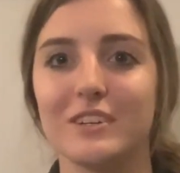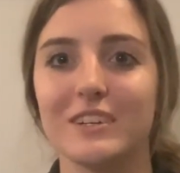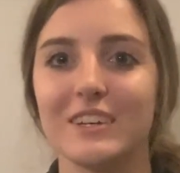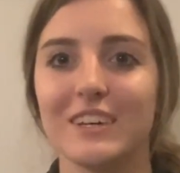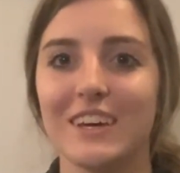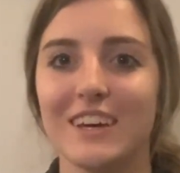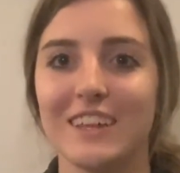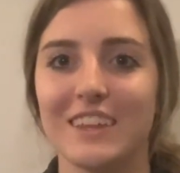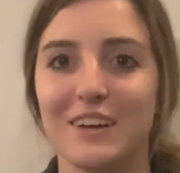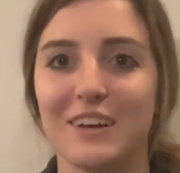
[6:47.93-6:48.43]

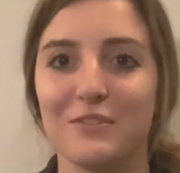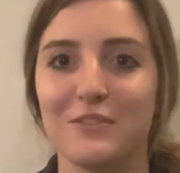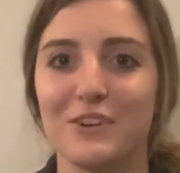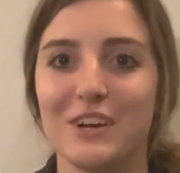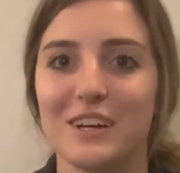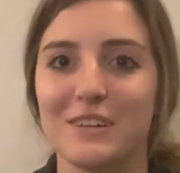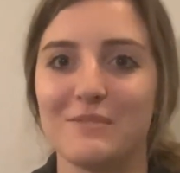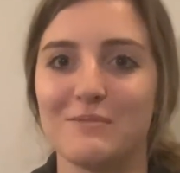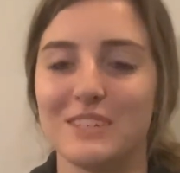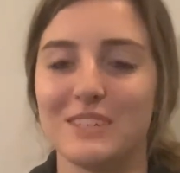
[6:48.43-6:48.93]
Hey, that rhymed.
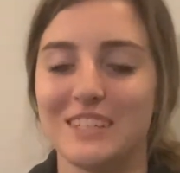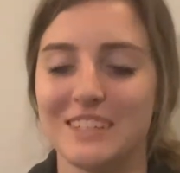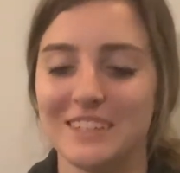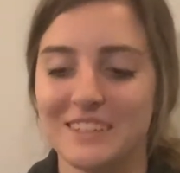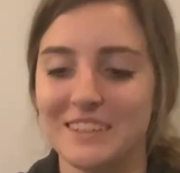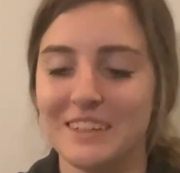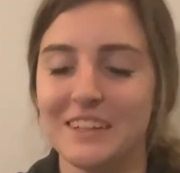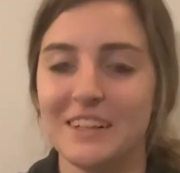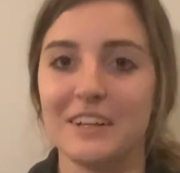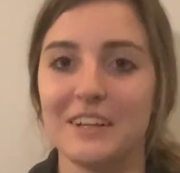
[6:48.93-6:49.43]

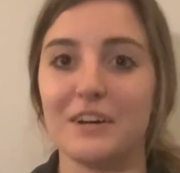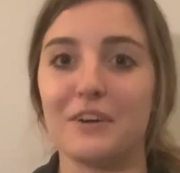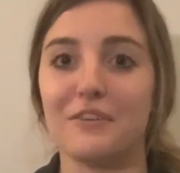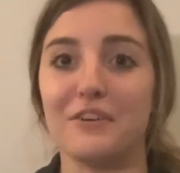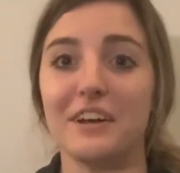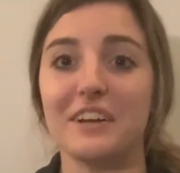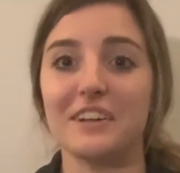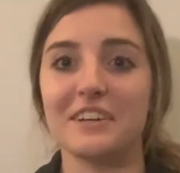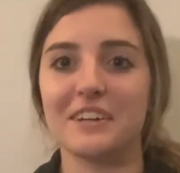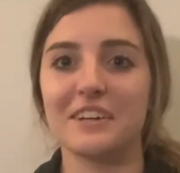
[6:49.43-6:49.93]
All right,
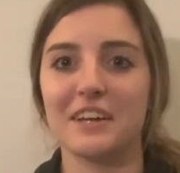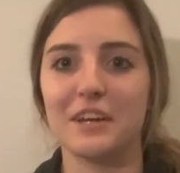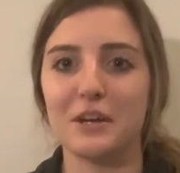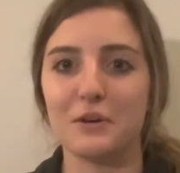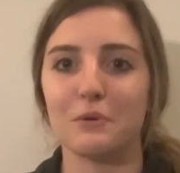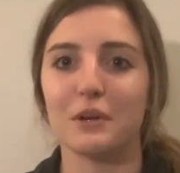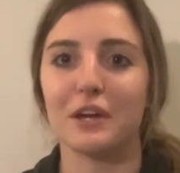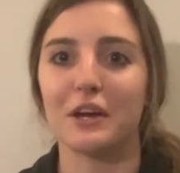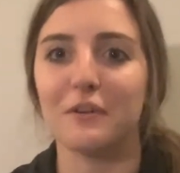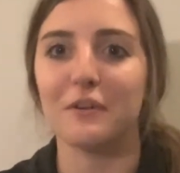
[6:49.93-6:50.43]
here we go.